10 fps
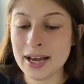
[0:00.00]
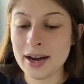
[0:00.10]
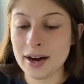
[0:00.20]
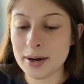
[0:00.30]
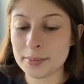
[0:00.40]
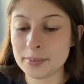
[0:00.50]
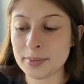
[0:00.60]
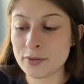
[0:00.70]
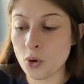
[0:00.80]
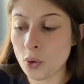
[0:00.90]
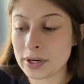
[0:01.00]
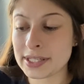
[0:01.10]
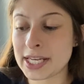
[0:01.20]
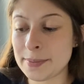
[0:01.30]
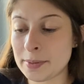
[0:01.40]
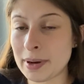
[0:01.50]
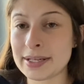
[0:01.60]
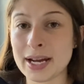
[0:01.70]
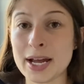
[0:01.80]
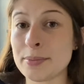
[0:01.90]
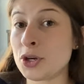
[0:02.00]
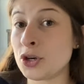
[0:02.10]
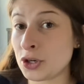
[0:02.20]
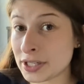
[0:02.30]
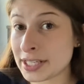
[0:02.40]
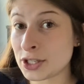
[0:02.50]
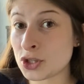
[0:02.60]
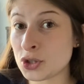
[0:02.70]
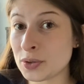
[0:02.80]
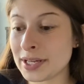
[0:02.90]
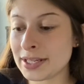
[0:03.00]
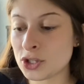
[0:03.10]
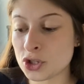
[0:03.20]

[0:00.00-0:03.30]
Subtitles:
Of course, keep in mind I'm a nursing student,